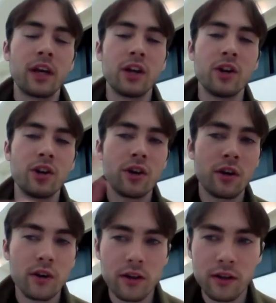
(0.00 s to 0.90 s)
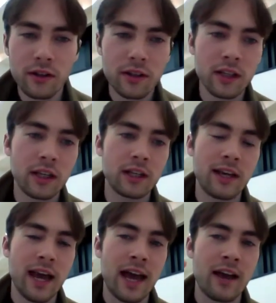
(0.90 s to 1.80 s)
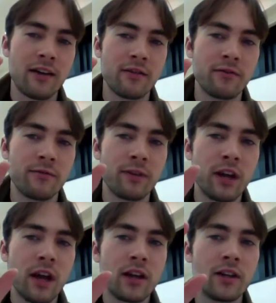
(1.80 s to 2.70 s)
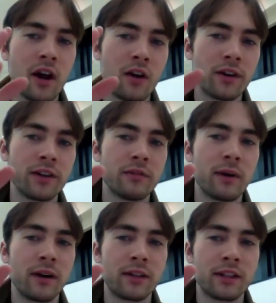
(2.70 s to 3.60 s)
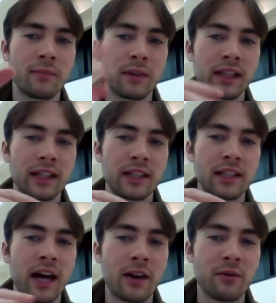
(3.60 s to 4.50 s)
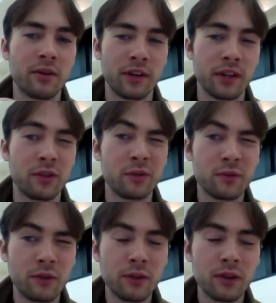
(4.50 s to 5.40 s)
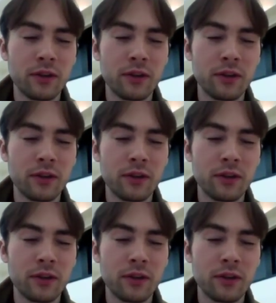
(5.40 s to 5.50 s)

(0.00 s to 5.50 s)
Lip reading: Nerds tend to have knowledge about something that's not really useful.